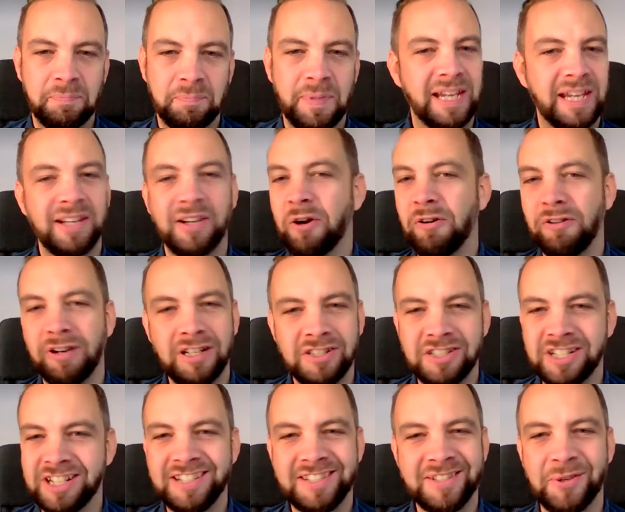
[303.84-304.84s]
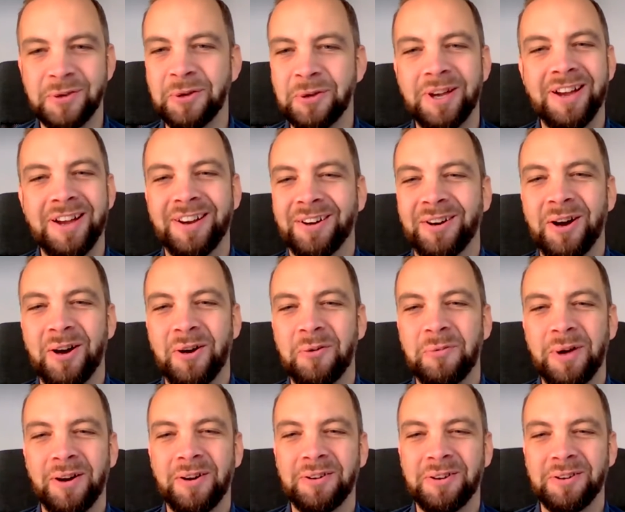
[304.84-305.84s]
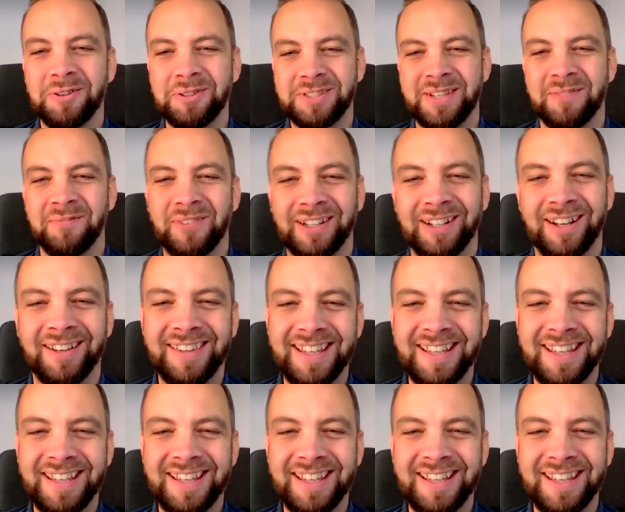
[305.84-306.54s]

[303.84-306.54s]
picking oranges or, or something like